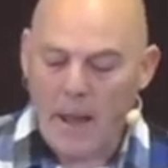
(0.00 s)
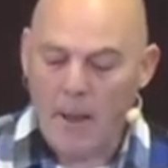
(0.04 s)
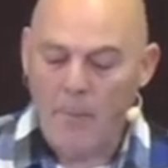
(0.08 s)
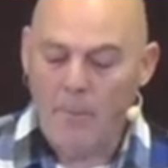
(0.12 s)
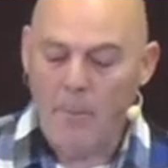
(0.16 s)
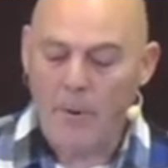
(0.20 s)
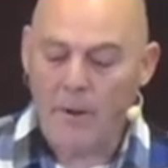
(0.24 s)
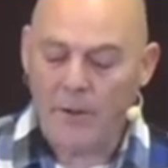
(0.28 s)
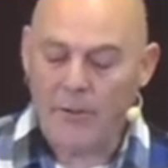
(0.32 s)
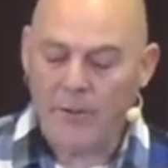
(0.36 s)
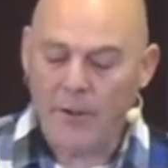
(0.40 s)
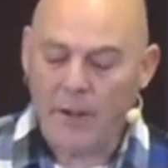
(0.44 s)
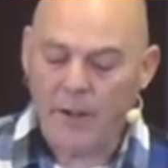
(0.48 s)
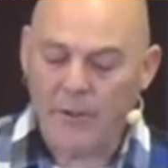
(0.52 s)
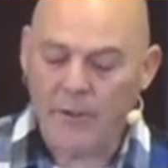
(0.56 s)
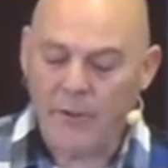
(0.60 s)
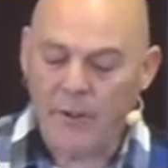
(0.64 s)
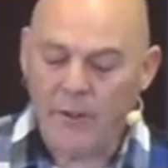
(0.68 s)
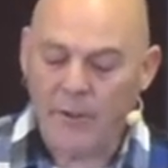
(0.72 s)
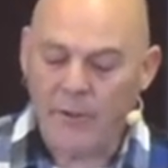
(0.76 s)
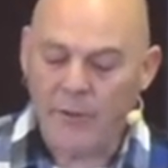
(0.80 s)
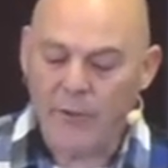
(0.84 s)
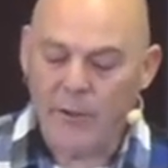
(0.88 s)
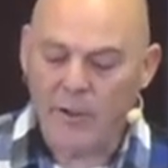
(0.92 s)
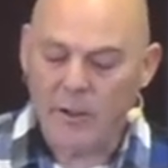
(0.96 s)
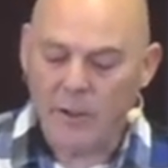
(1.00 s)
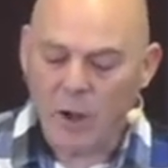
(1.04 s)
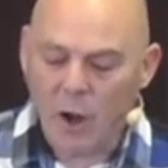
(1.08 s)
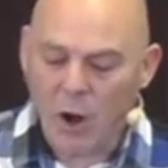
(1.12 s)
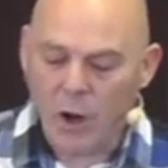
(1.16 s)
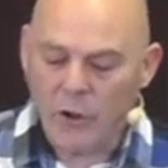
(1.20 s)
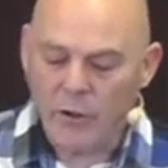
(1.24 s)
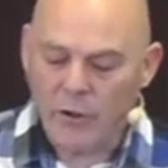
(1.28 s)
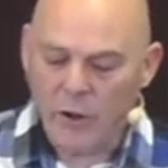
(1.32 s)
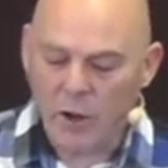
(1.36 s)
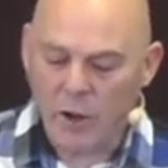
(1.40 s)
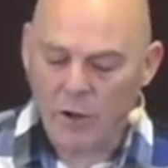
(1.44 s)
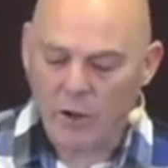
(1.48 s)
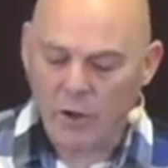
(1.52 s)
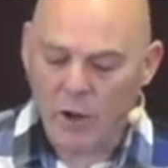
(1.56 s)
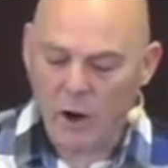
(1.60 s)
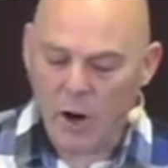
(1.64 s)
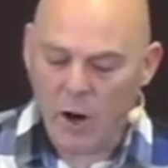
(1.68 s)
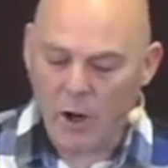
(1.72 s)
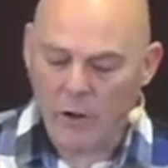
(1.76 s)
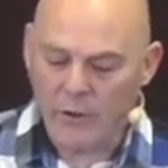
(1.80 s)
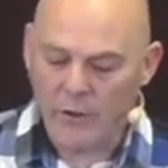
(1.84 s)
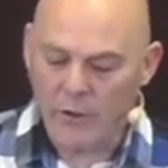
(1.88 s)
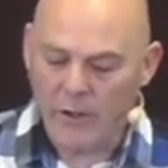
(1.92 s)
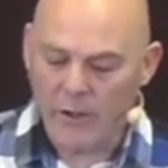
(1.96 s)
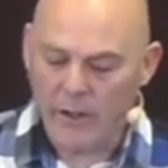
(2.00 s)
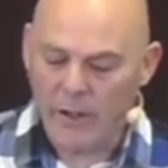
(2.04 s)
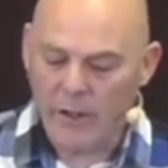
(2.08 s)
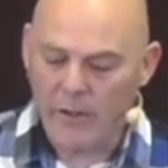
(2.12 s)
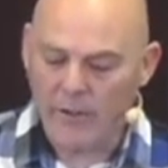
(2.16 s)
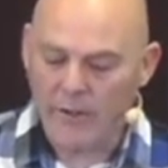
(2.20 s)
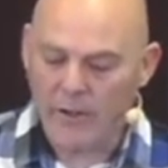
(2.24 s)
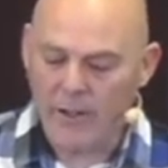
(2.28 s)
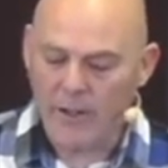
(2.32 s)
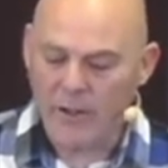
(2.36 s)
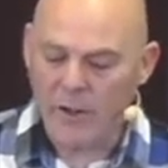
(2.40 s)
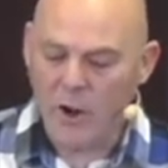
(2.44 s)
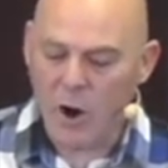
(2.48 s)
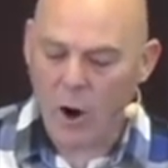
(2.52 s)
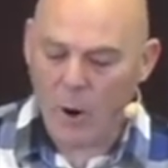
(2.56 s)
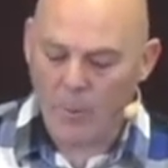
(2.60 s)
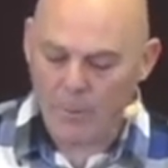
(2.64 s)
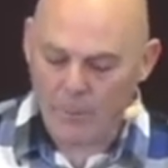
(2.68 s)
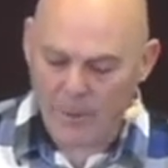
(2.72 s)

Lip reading: But it says this, the Lord your God is in your